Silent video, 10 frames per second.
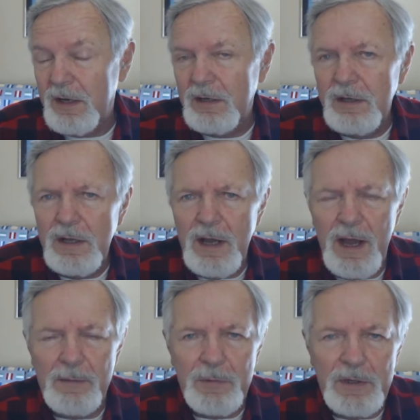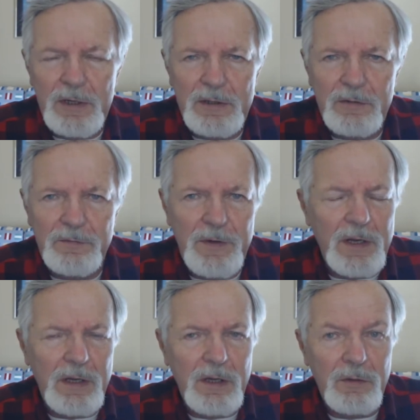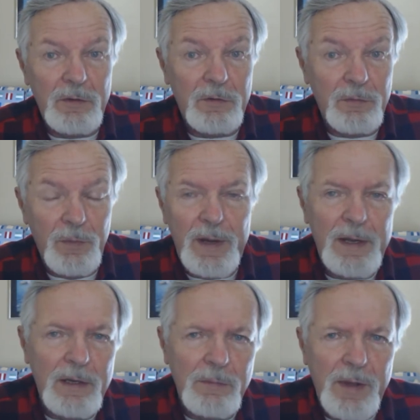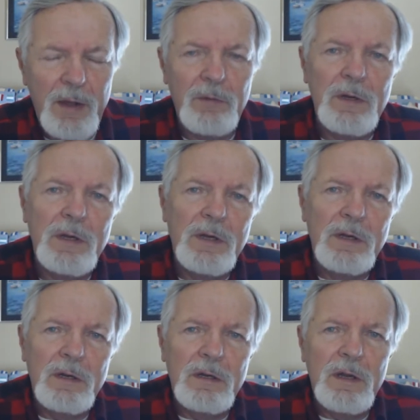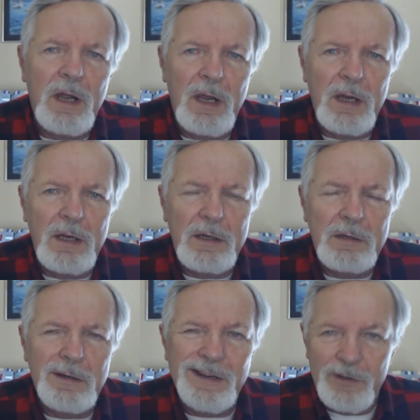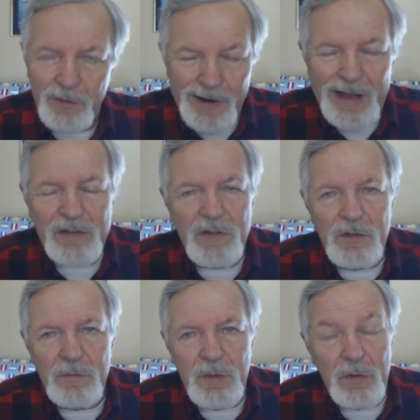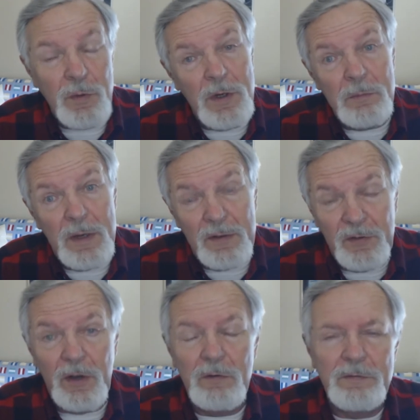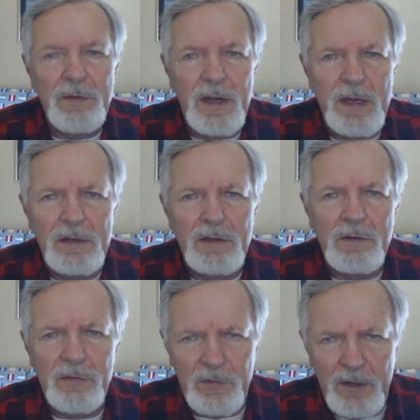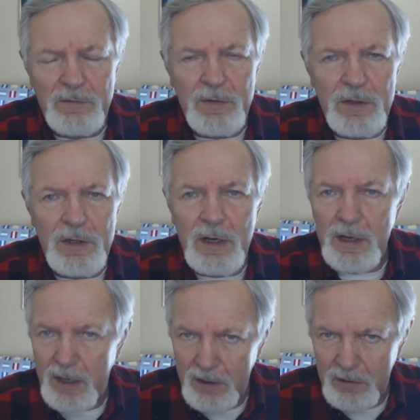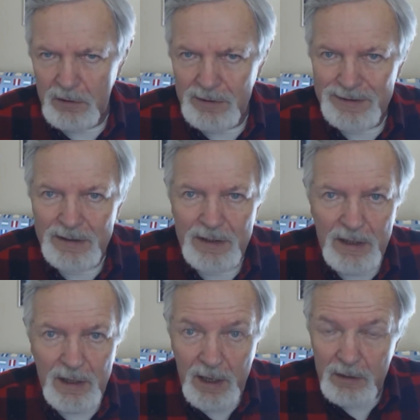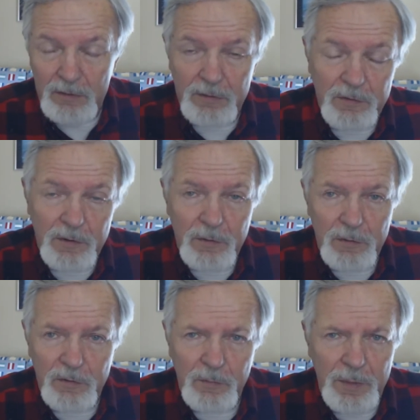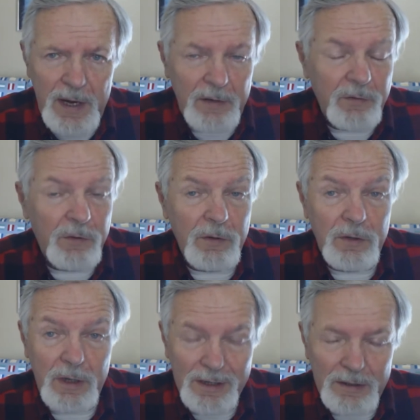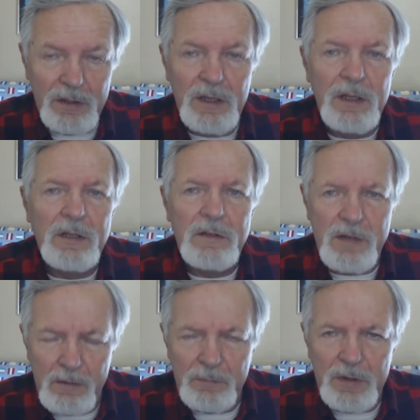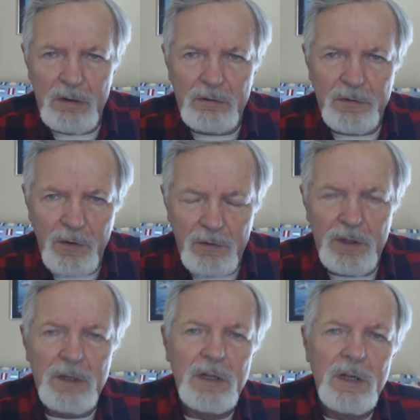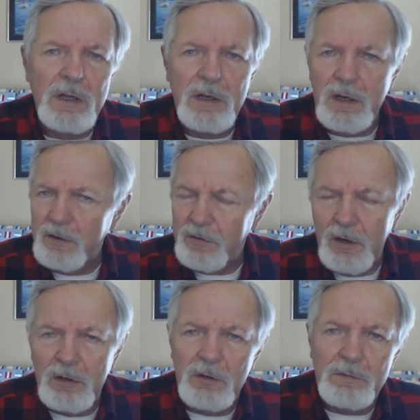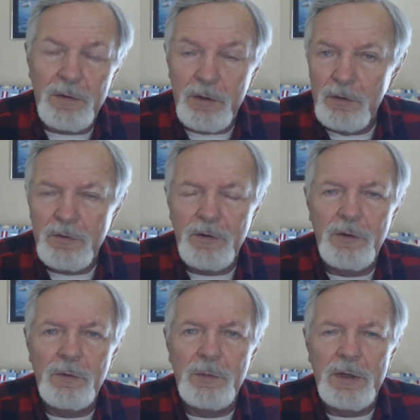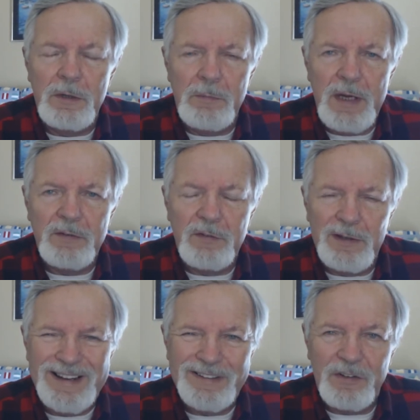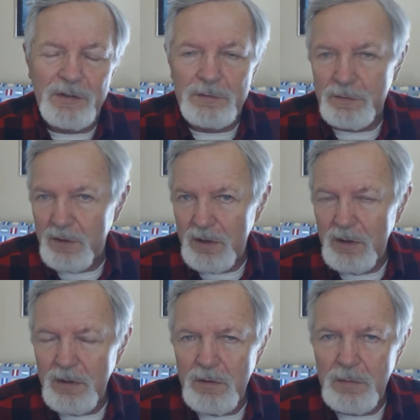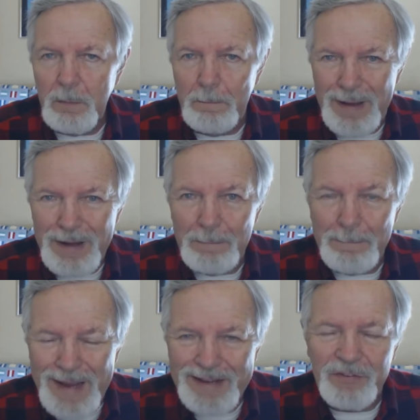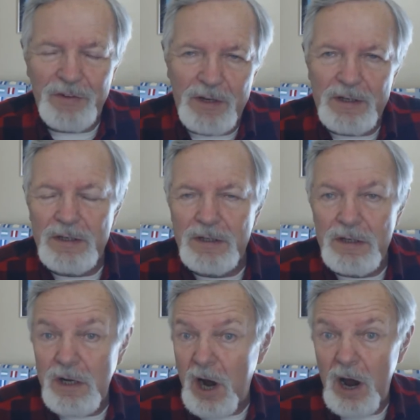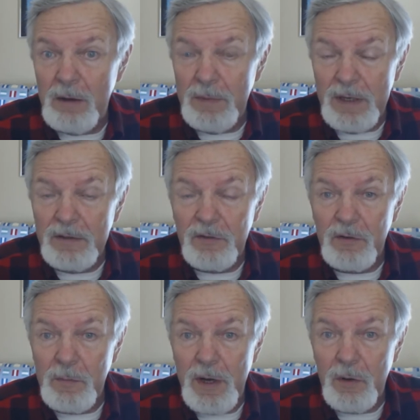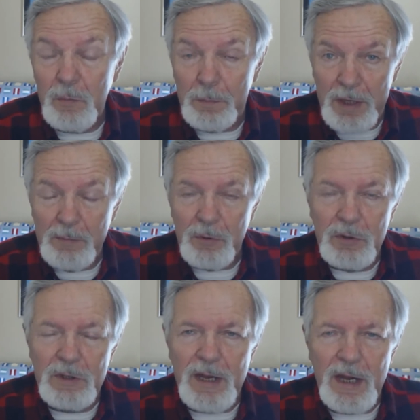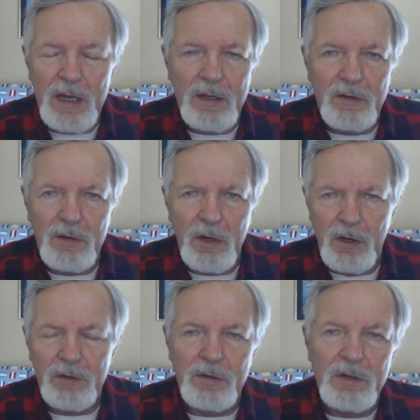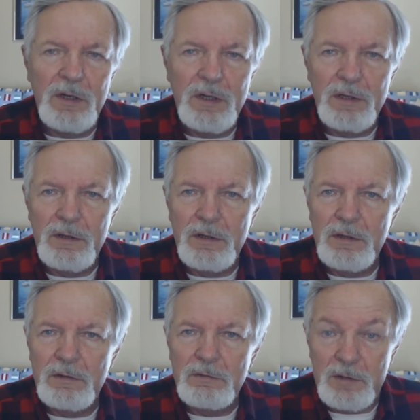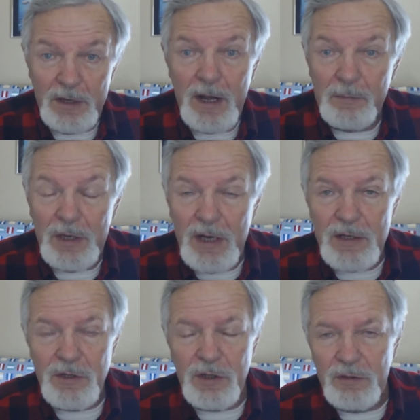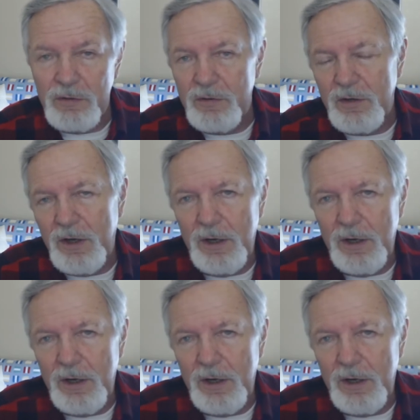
that happened. Now, this video is really about a interaction between myself and Stephen L. Anderson, who is a pastor in Tempe, Arizona. He's all over YouTube, and he makes lots of bombastic comments about people and other denominations.